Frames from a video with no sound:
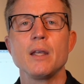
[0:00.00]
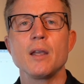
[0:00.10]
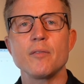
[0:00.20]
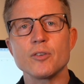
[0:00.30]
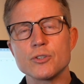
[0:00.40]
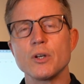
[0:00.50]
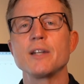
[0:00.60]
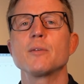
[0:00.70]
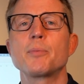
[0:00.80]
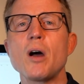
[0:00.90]
if you're
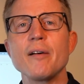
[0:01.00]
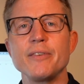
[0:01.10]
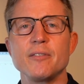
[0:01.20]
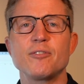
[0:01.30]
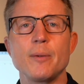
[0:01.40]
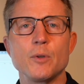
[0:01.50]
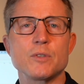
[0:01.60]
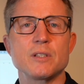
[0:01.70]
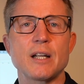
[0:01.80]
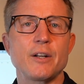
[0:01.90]
trying to profit from those
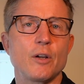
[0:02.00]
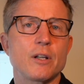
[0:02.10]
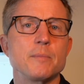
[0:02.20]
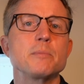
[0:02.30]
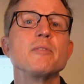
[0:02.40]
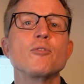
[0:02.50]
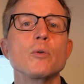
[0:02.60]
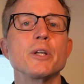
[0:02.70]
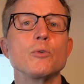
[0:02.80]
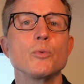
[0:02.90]
desired outcomes
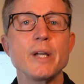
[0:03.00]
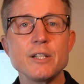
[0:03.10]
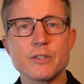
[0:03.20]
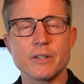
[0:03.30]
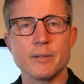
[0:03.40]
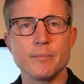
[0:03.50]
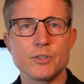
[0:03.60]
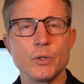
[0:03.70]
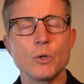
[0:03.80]
before you reach them too